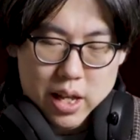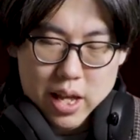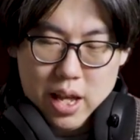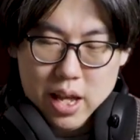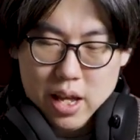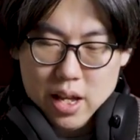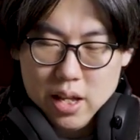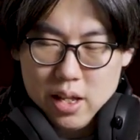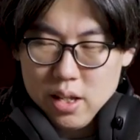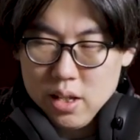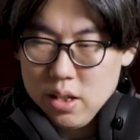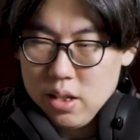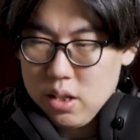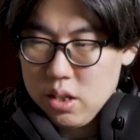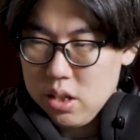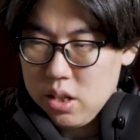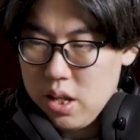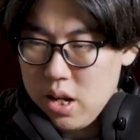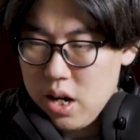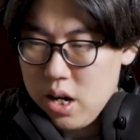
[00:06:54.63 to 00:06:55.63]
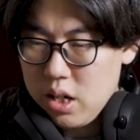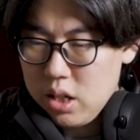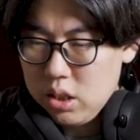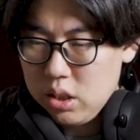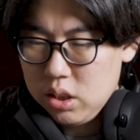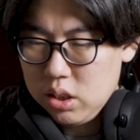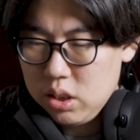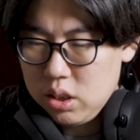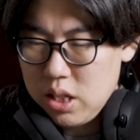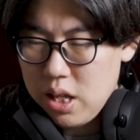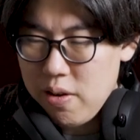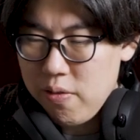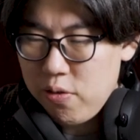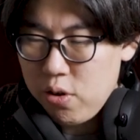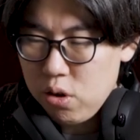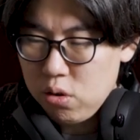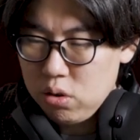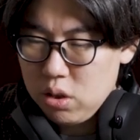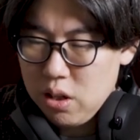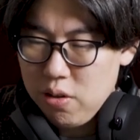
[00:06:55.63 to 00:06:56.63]
And there is
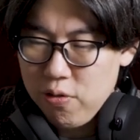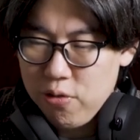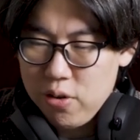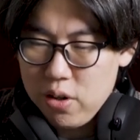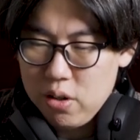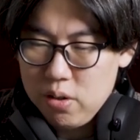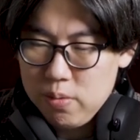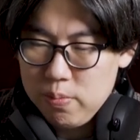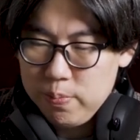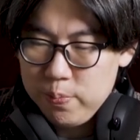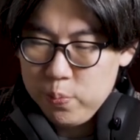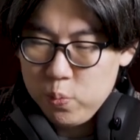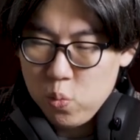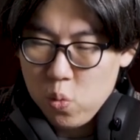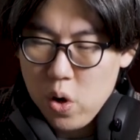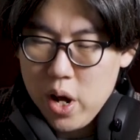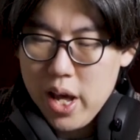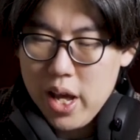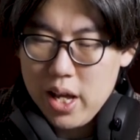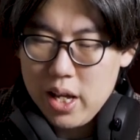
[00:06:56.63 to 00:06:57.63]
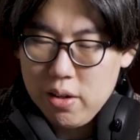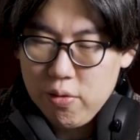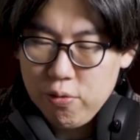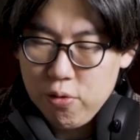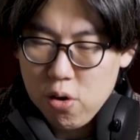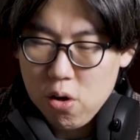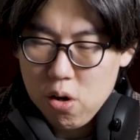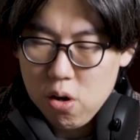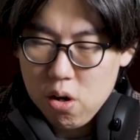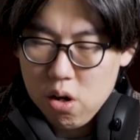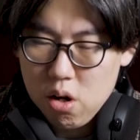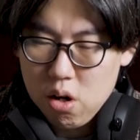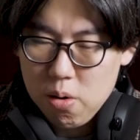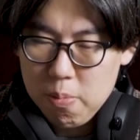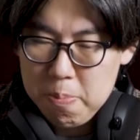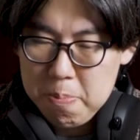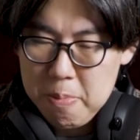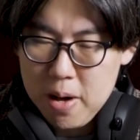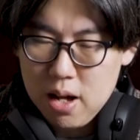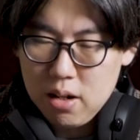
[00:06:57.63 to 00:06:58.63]
several different way
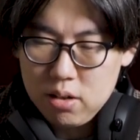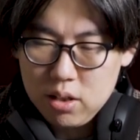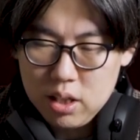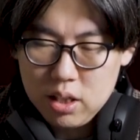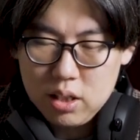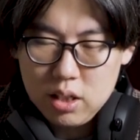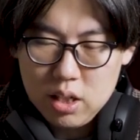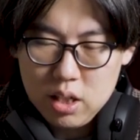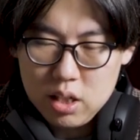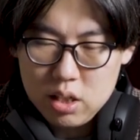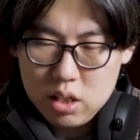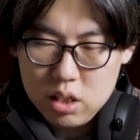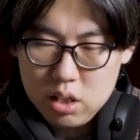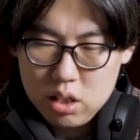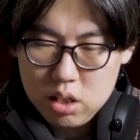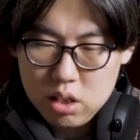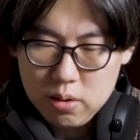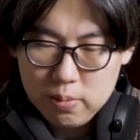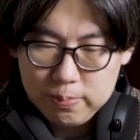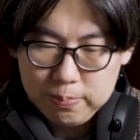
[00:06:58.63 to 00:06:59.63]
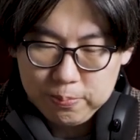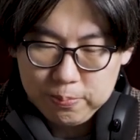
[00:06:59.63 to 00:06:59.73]
for mounting this.